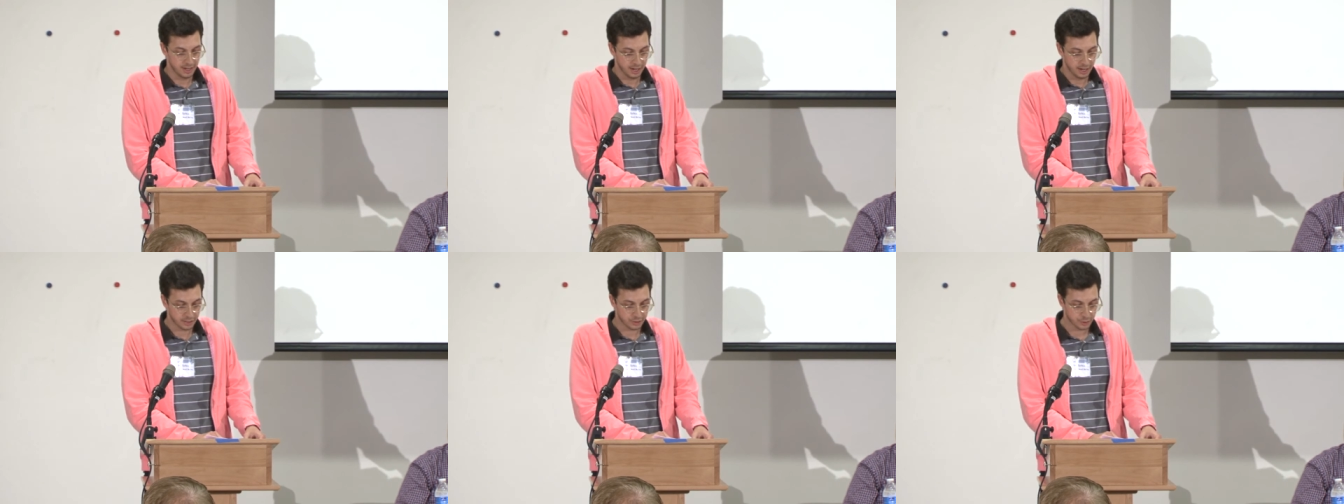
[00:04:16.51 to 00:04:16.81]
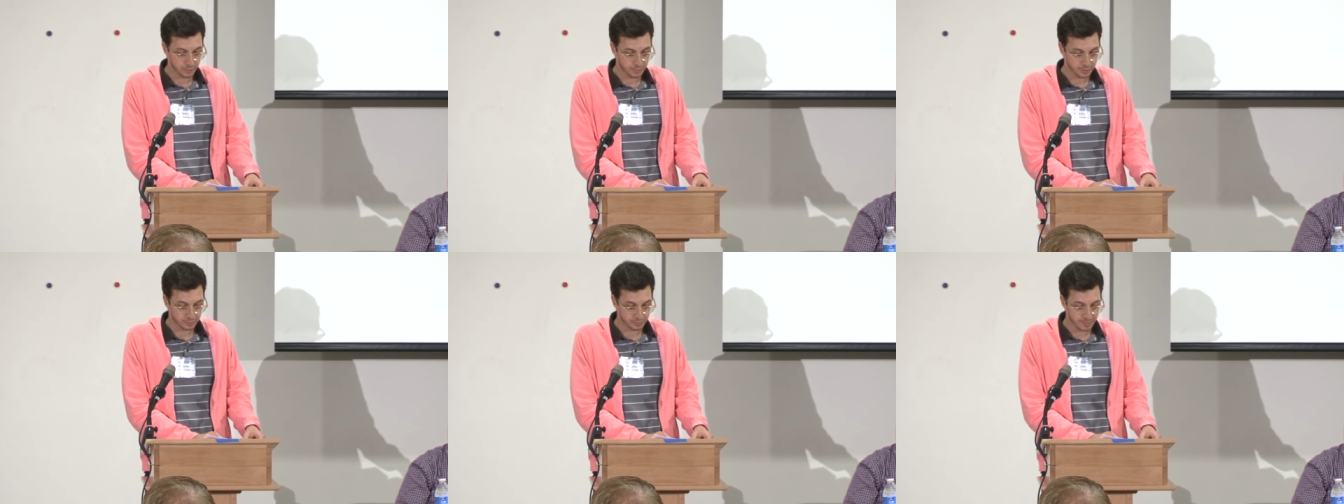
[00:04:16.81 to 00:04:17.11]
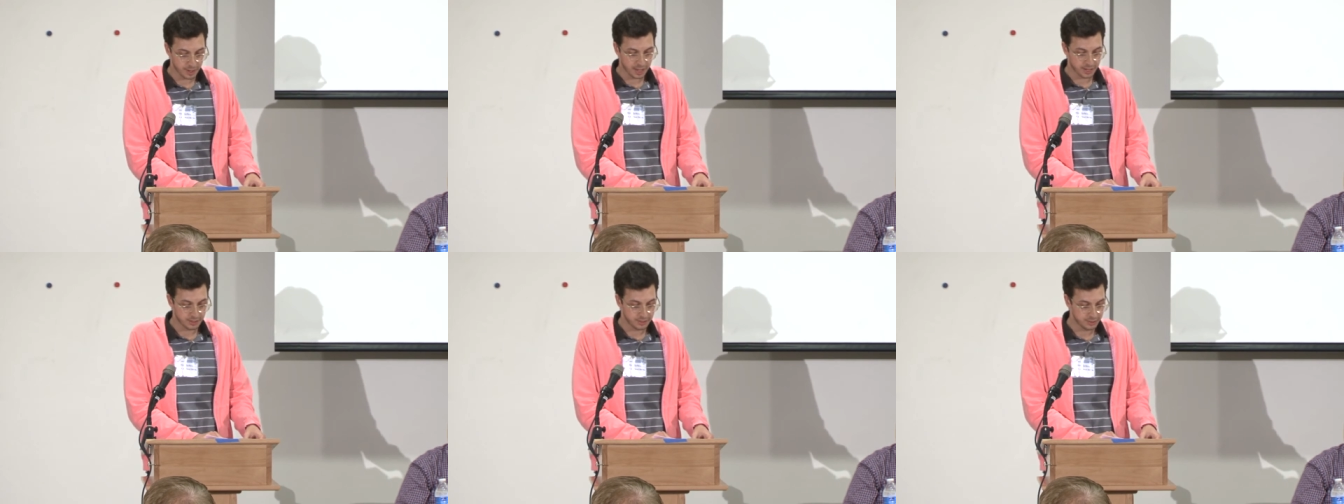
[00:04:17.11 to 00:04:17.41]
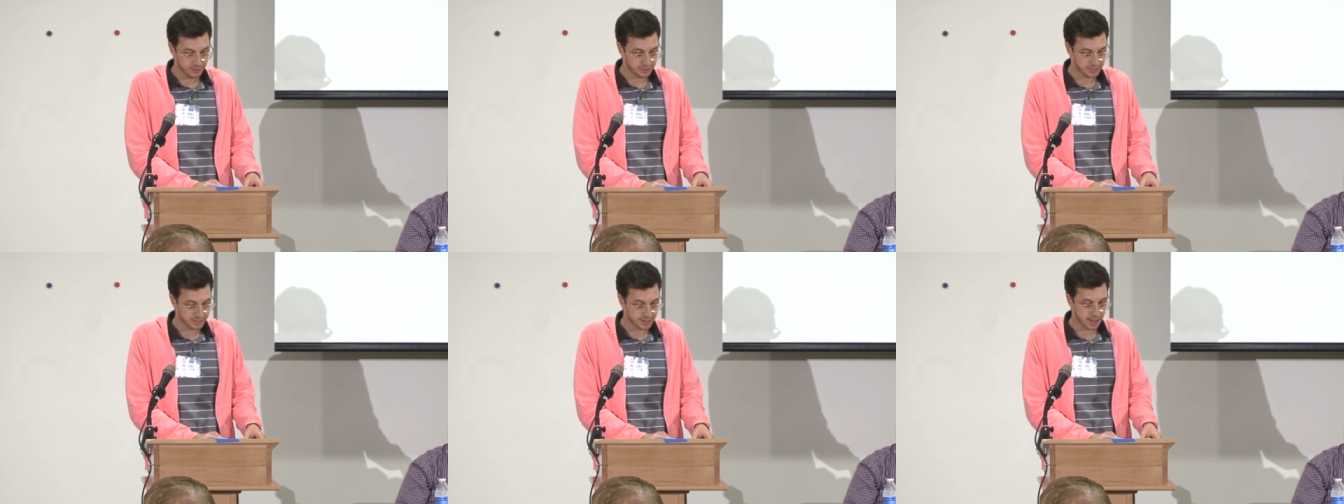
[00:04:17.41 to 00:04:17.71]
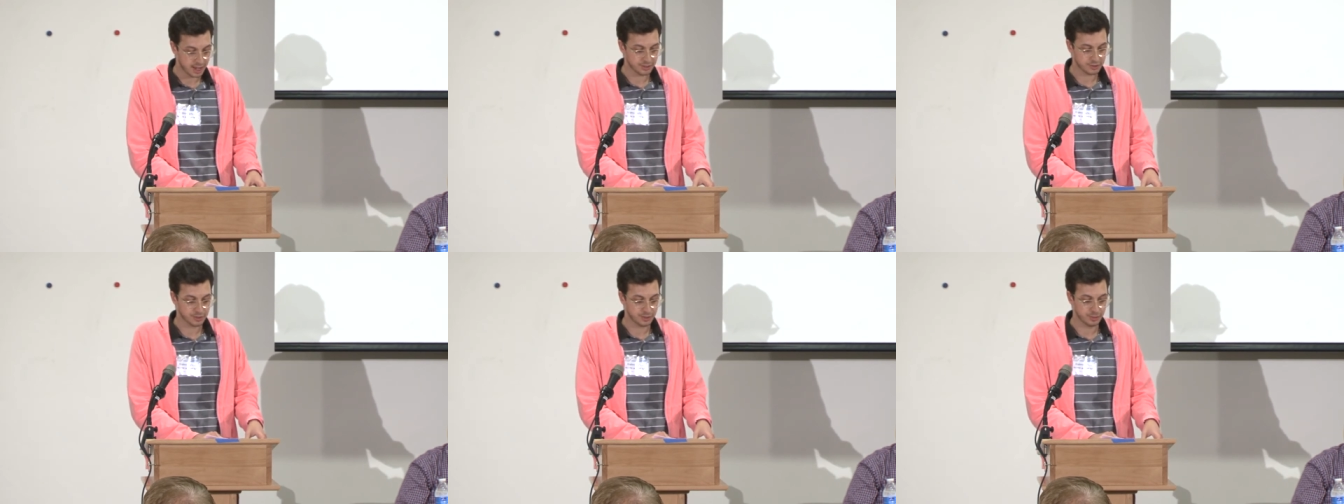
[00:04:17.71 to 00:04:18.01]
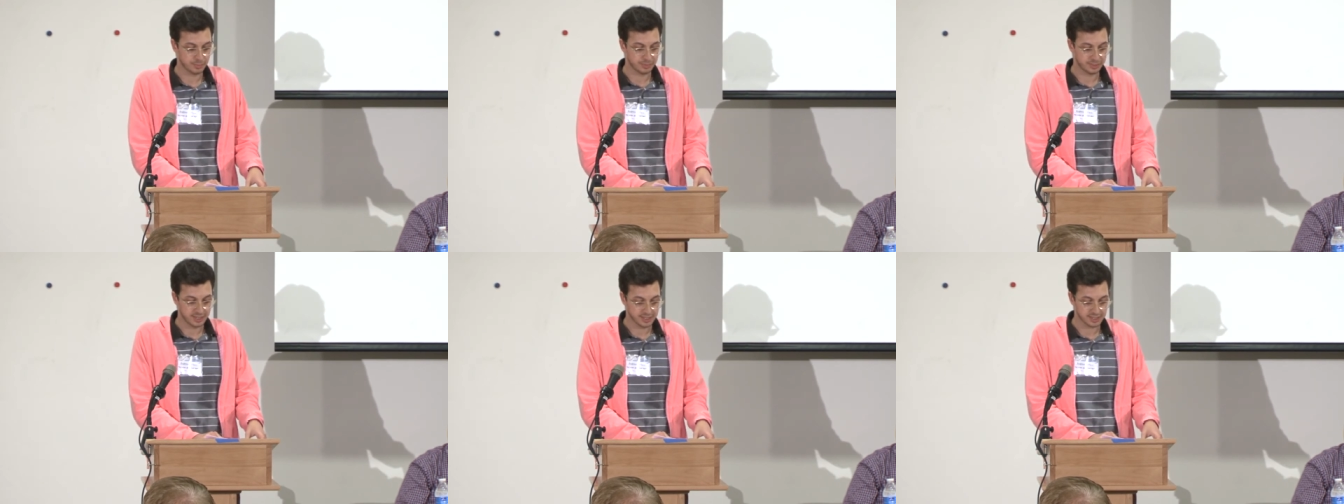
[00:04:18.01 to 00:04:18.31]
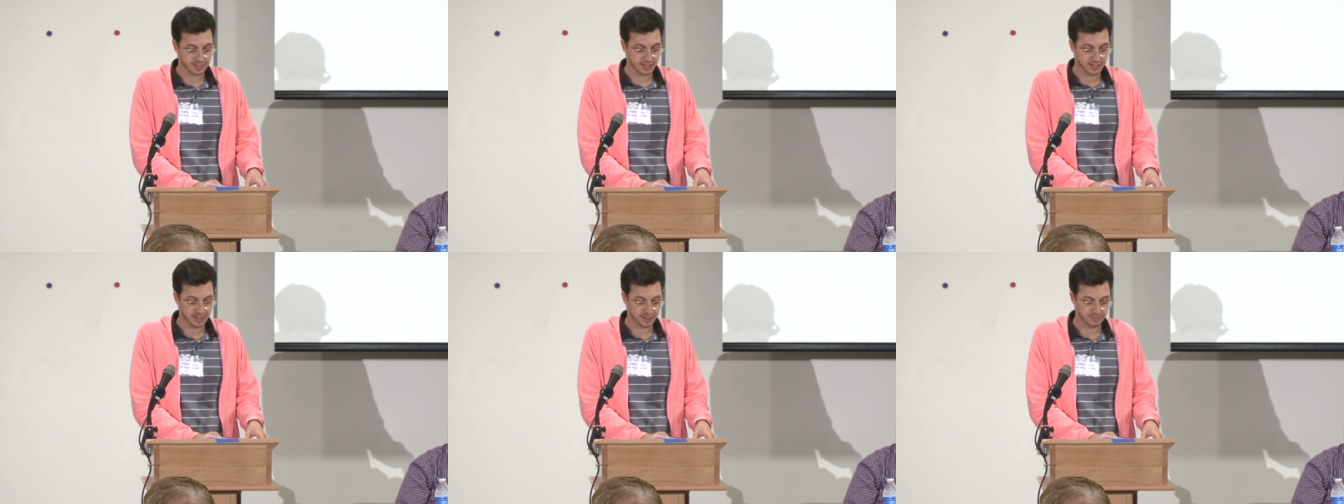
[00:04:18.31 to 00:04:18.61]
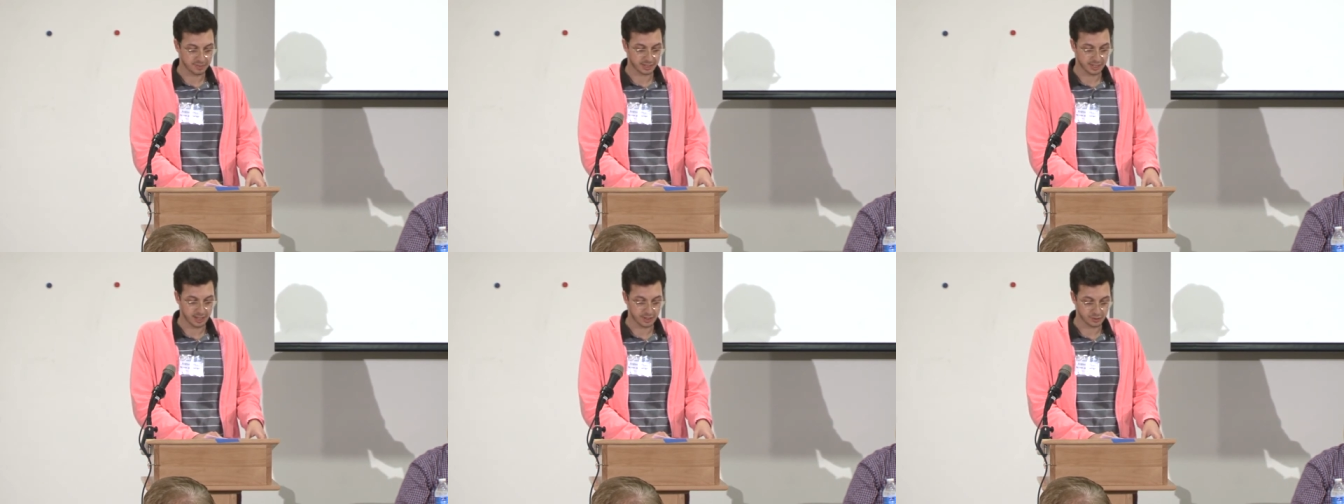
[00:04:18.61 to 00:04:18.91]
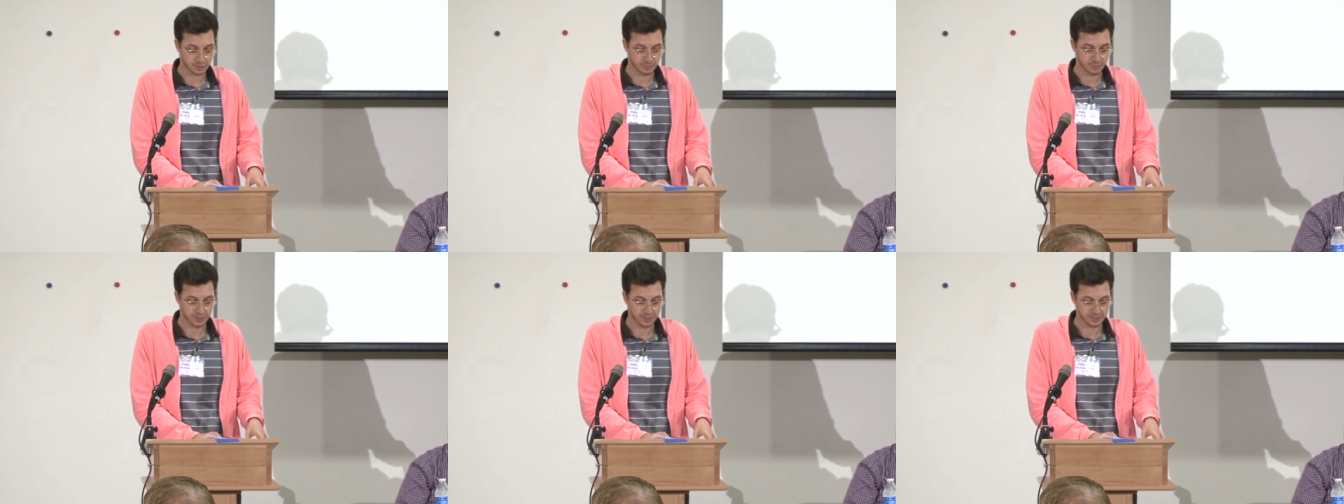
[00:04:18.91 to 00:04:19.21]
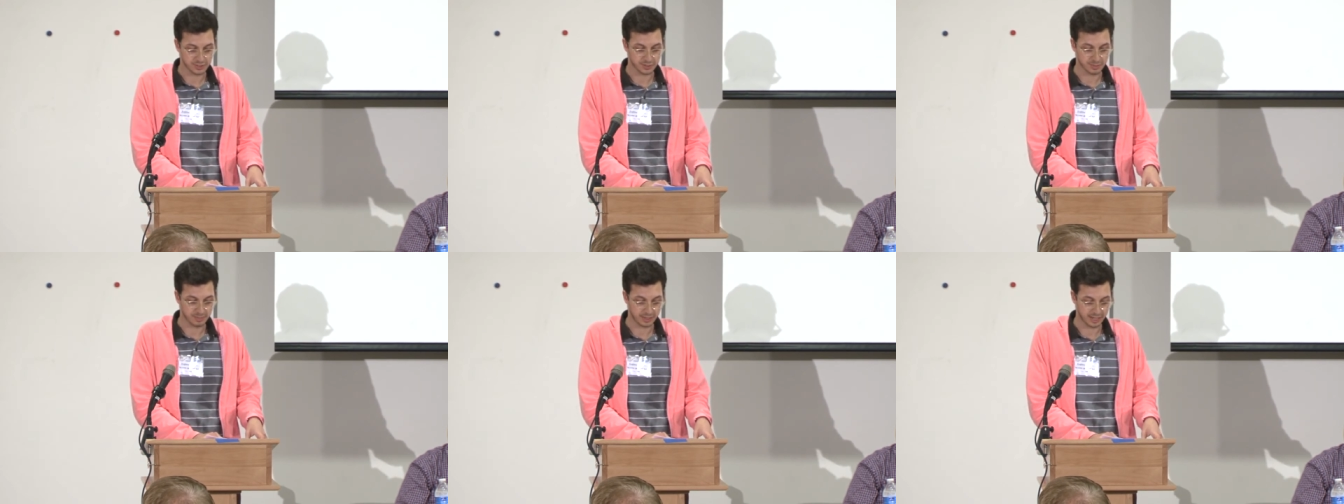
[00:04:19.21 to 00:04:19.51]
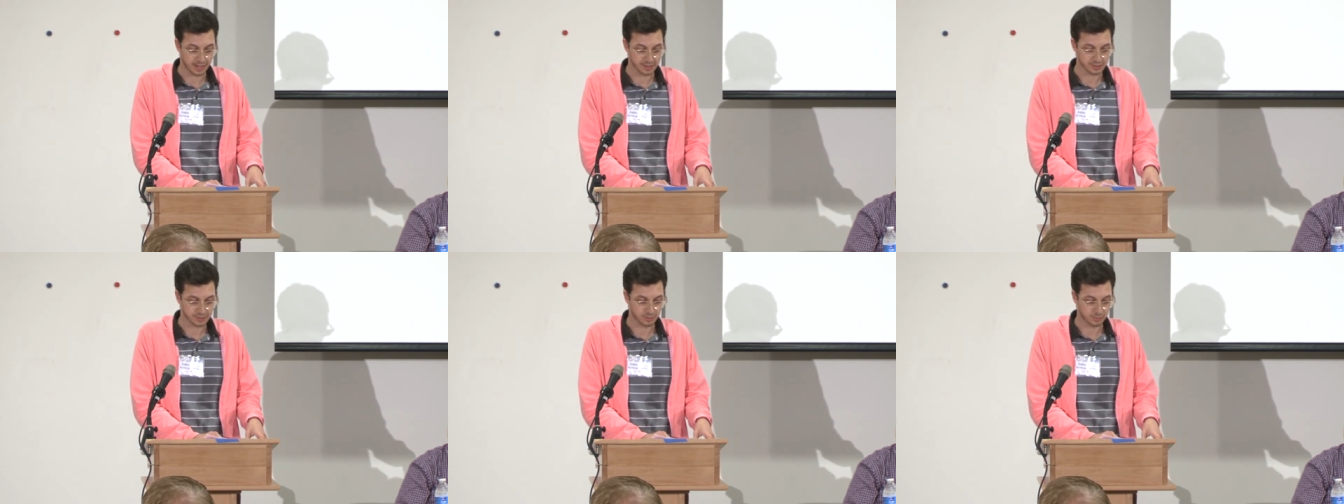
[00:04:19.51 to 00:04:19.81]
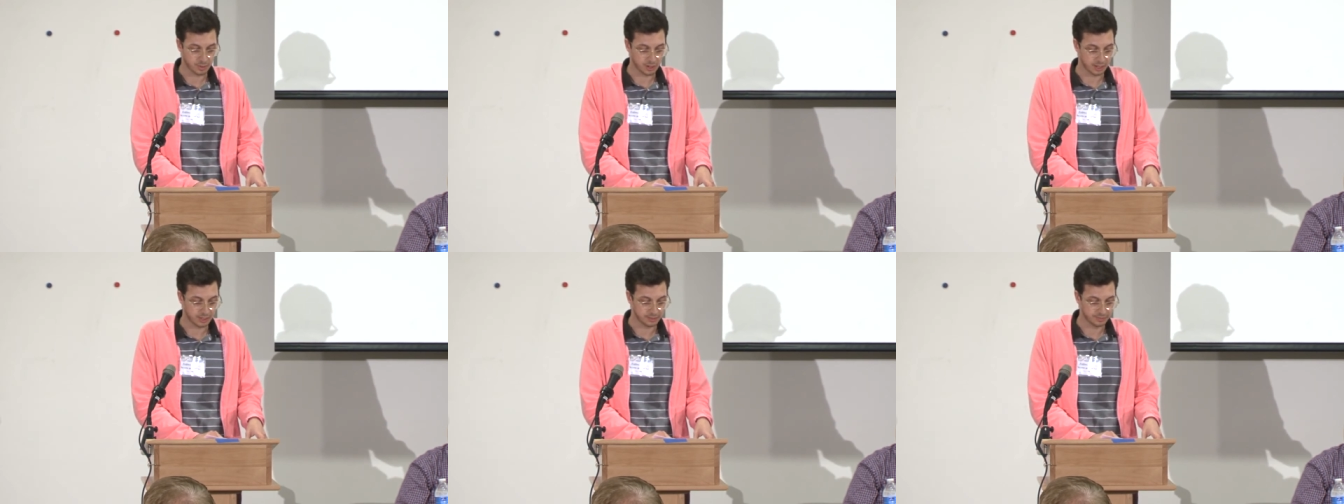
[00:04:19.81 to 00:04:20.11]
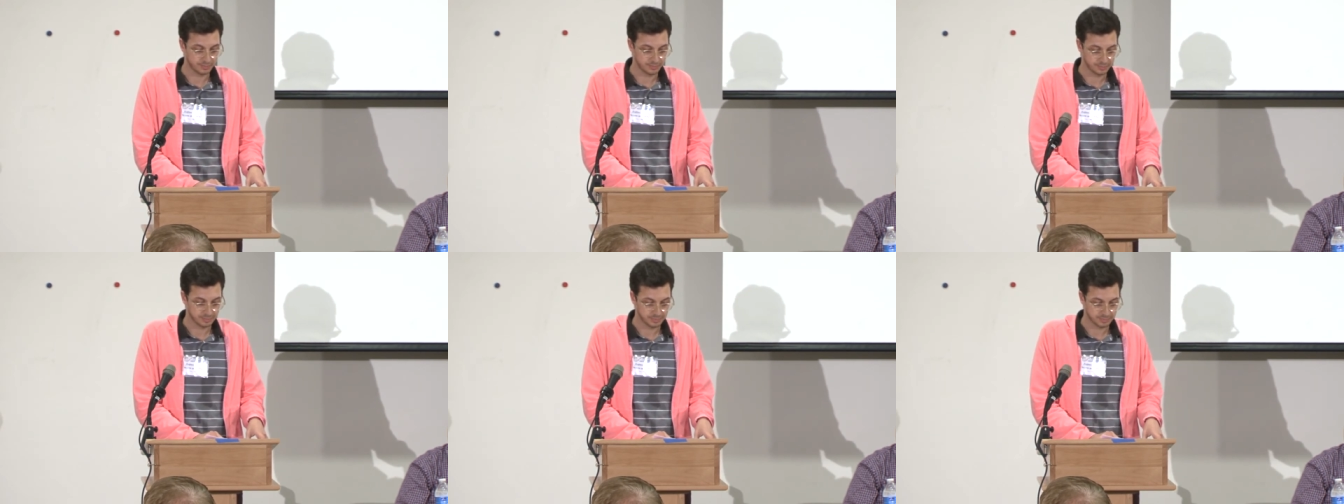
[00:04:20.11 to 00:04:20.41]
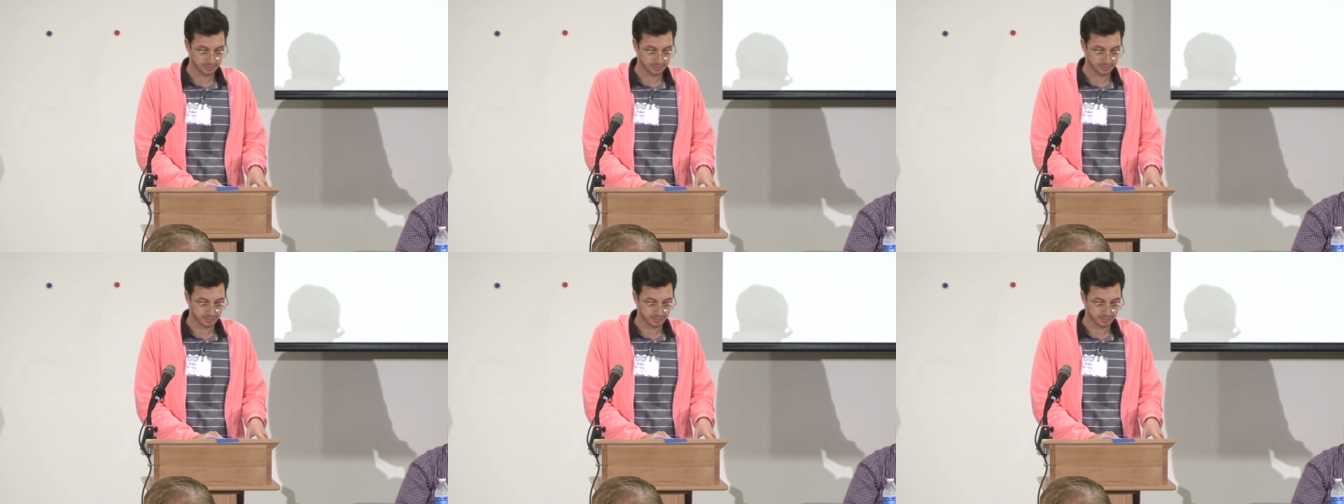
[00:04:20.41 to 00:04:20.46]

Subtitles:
a group of men who did not show police identification pushed him against the wall.